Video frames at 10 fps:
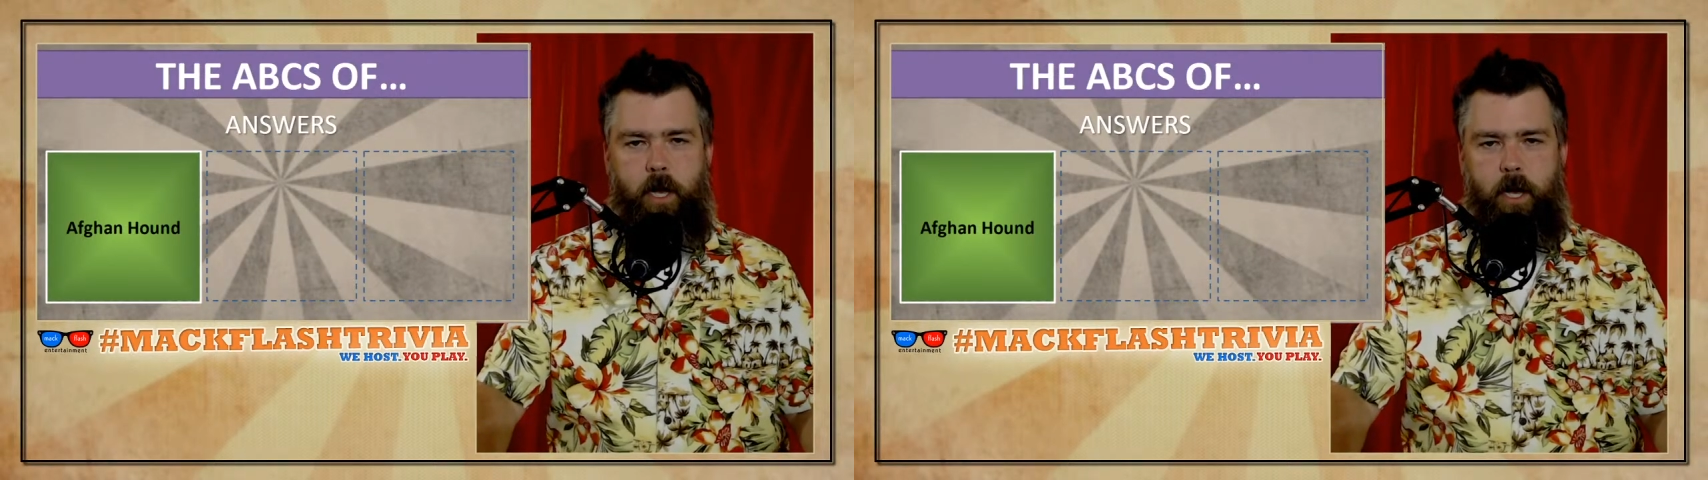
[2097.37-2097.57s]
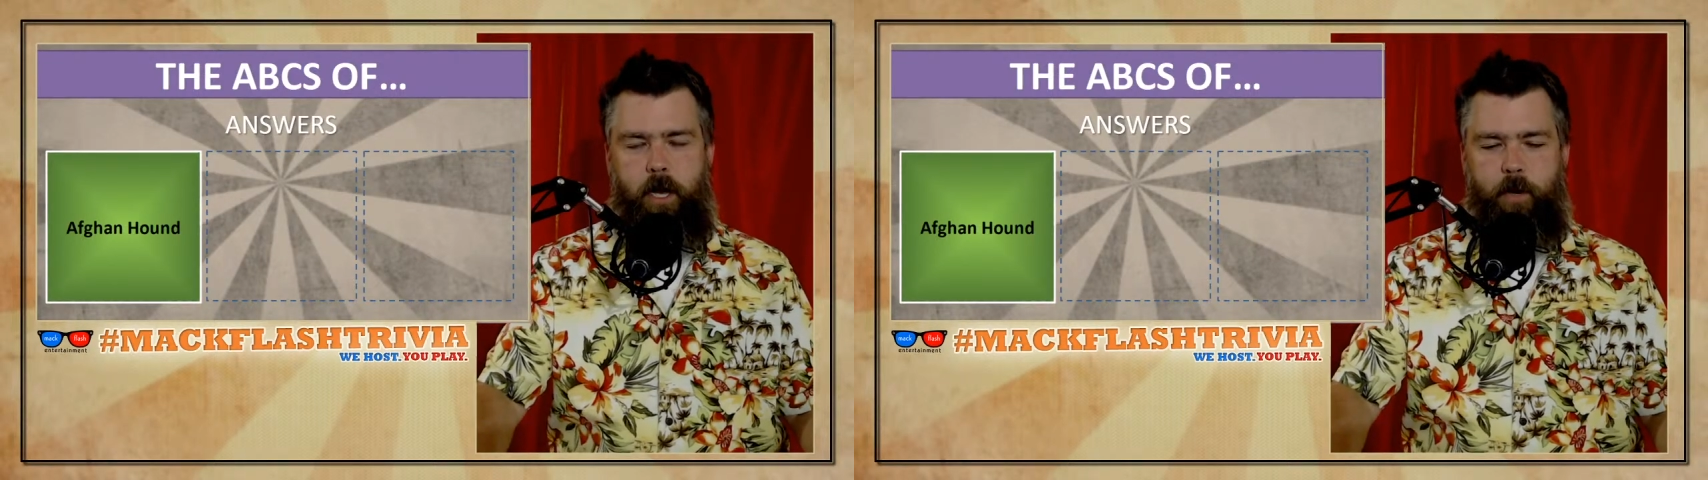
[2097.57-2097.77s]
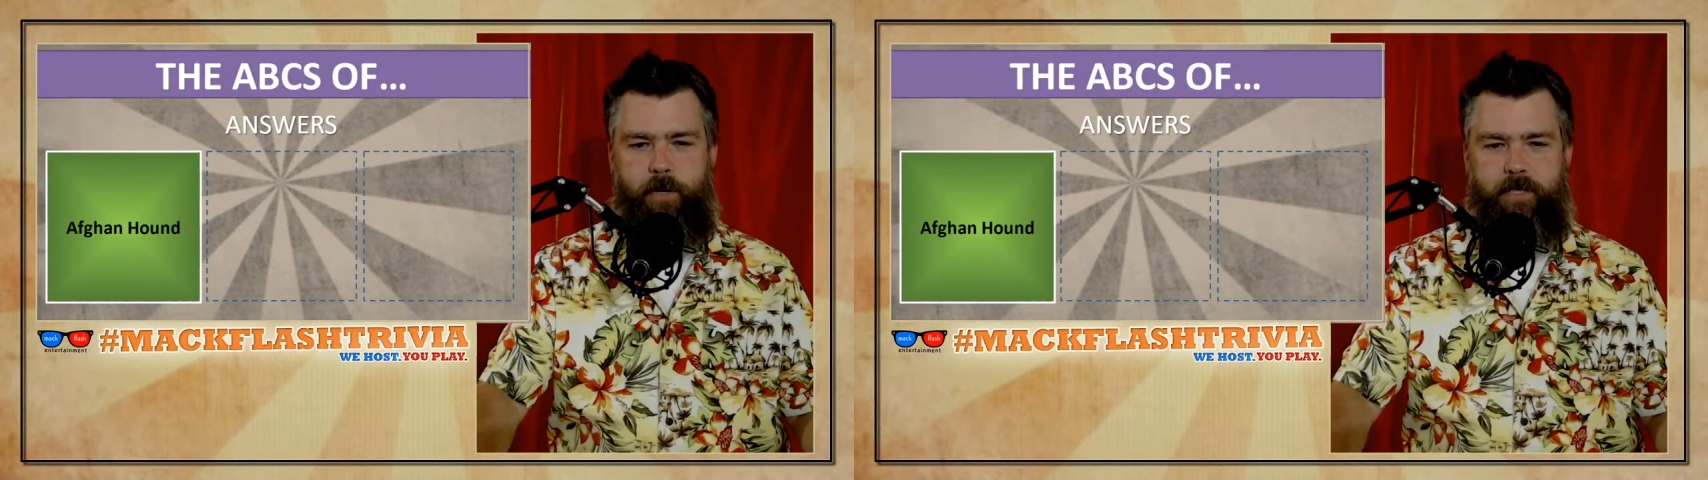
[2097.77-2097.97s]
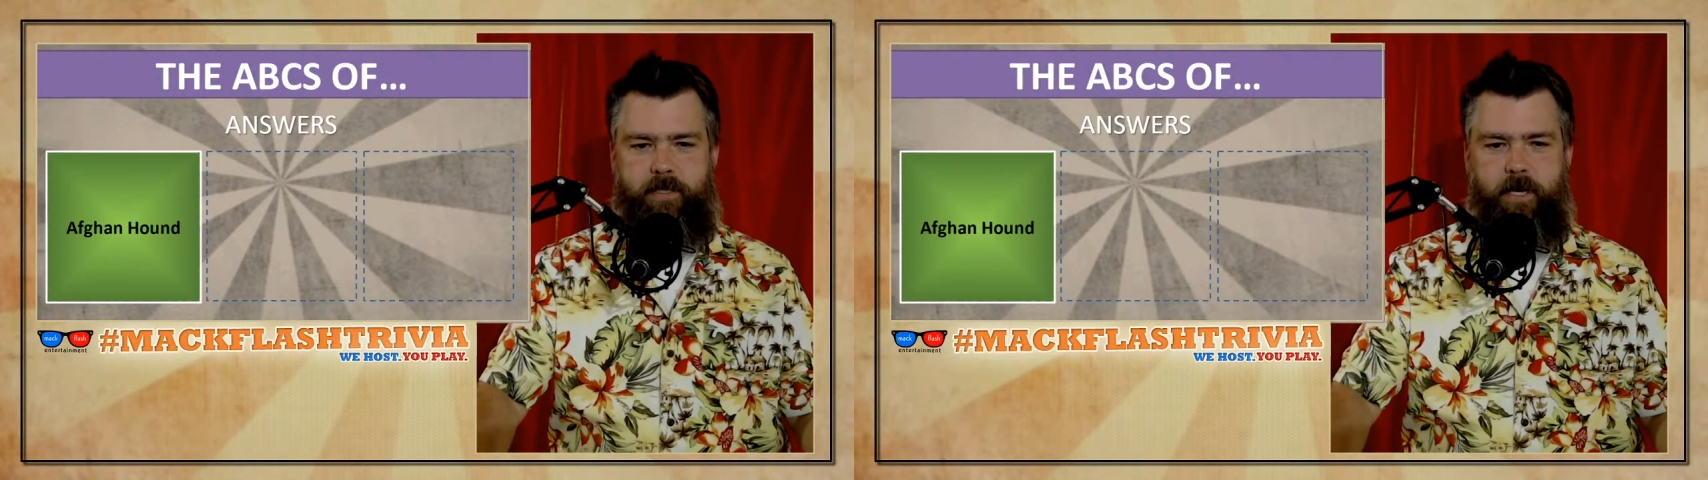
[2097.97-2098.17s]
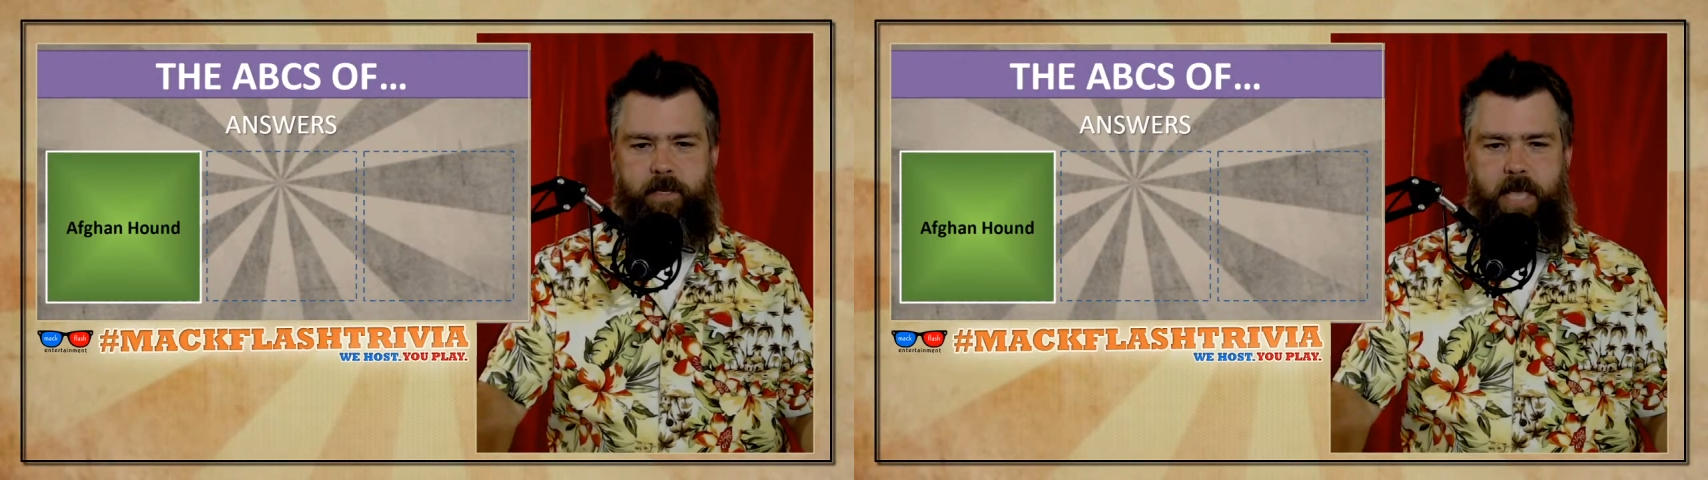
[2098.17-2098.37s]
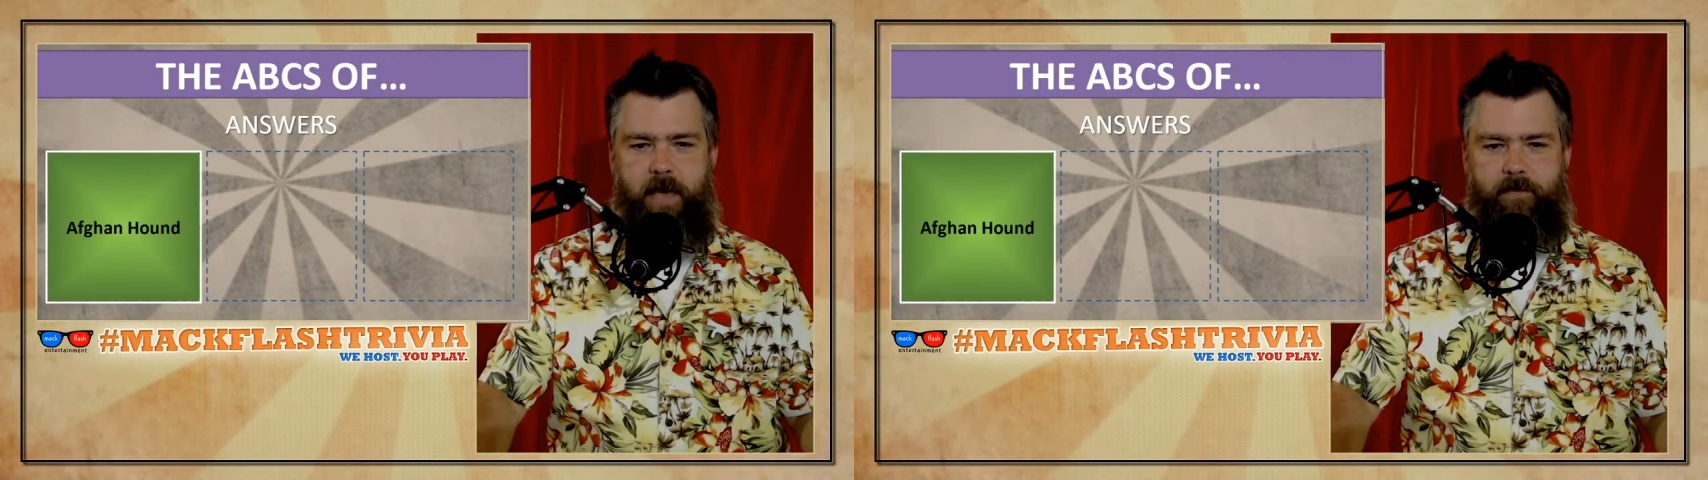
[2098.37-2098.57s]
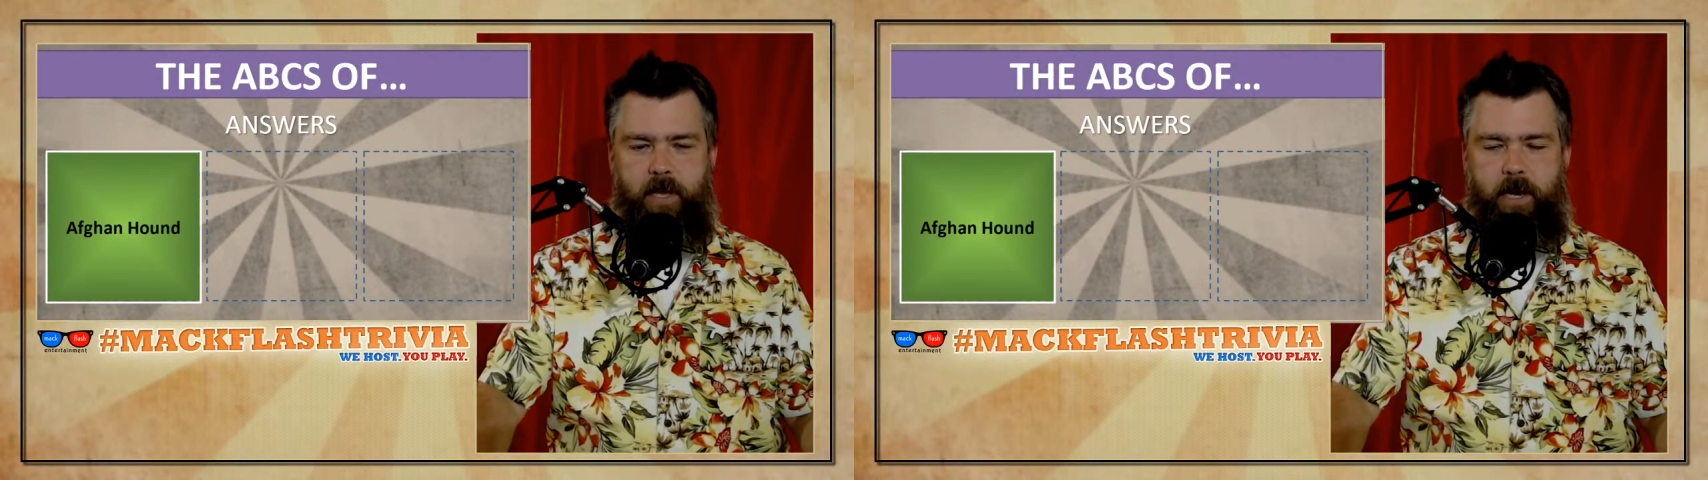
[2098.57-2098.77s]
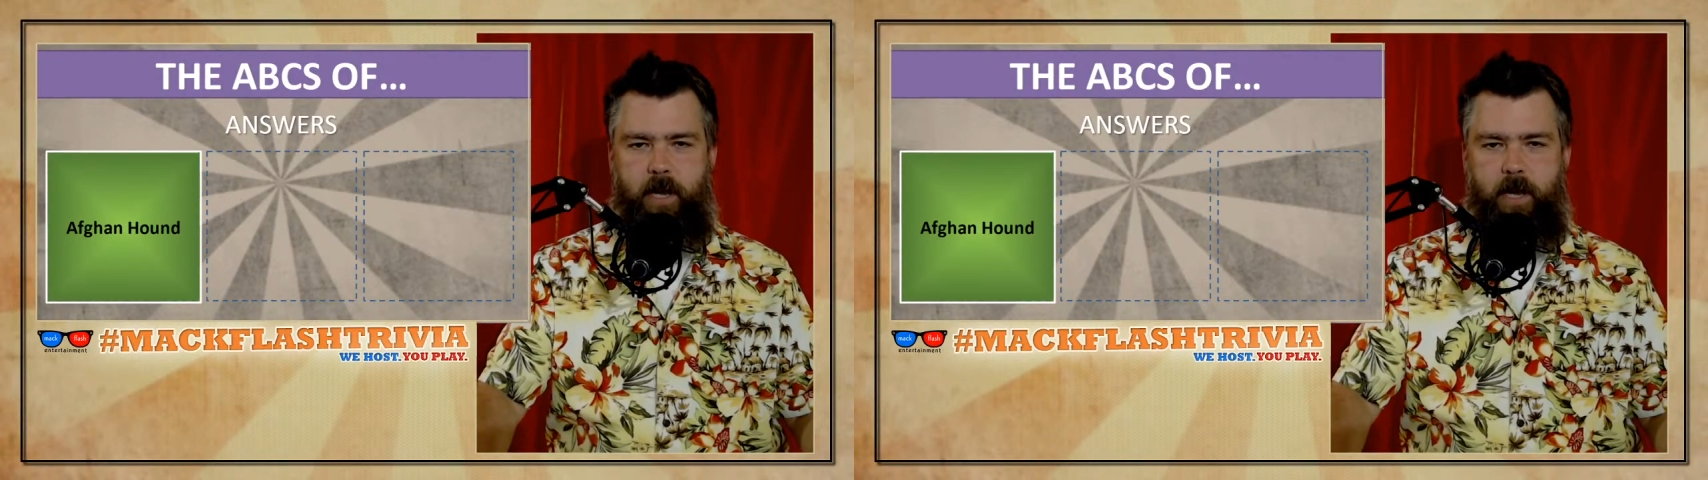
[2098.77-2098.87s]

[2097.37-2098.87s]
but the Afghan